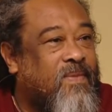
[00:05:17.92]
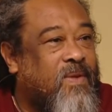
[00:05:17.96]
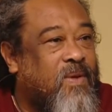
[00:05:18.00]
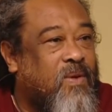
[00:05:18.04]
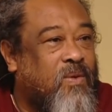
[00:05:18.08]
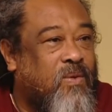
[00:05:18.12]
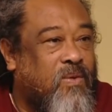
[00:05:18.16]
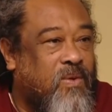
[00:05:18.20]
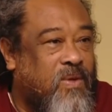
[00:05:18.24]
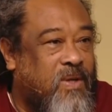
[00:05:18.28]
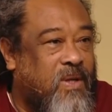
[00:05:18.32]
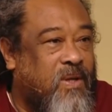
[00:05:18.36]

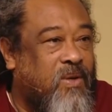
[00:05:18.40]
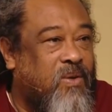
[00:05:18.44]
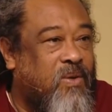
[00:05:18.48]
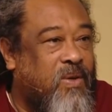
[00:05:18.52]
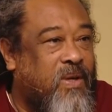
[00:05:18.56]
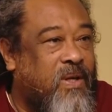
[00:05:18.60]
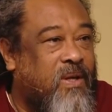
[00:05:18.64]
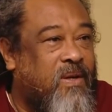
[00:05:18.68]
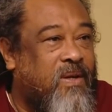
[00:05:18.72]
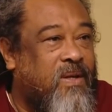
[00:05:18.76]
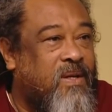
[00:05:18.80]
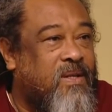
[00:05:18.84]
Can you
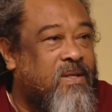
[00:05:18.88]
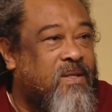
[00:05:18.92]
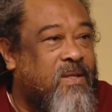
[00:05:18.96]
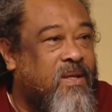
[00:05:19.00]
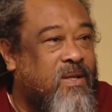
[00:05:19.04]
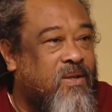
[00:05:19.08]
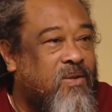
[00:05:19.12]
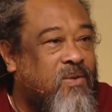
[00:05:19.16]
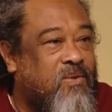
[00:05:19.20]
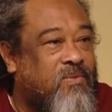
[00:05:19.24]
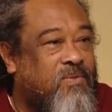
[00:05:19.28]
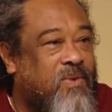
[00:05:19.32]
hear this?
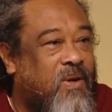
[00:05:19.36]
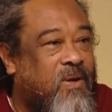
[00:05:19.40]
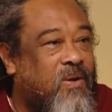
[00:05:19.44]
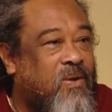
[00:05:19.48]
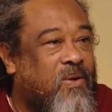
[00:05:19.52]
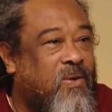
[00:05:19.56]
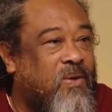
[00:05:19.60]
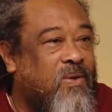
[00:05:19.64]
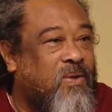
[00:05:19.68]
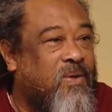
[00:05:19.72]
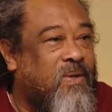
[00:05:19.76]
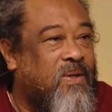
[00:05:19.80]
Can you
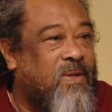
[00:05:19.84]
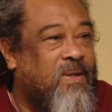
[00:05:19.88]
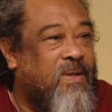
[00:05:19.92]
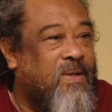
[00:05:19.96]
follow?